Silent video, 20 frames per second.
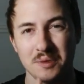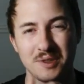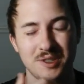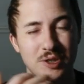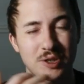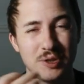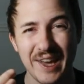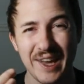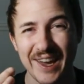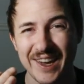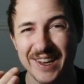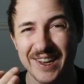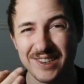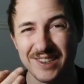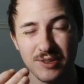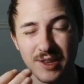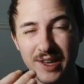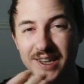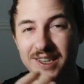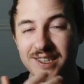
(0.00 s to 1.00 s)
You can do
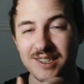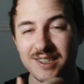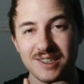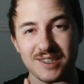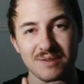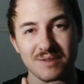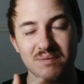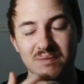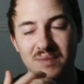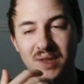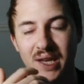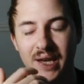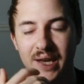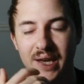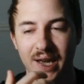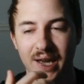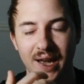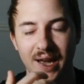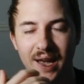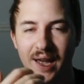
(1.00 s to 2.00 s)
this.
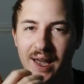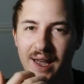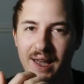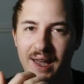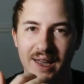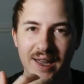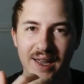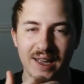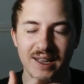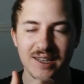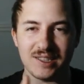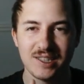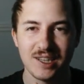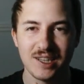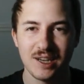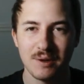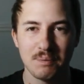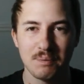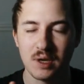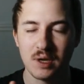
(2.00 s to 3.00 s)
Is it a
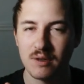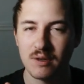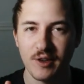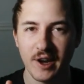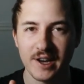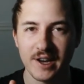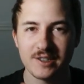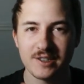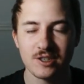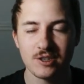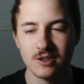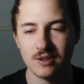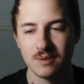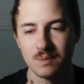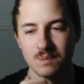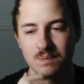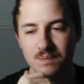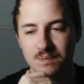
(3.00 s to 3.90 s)
big factor?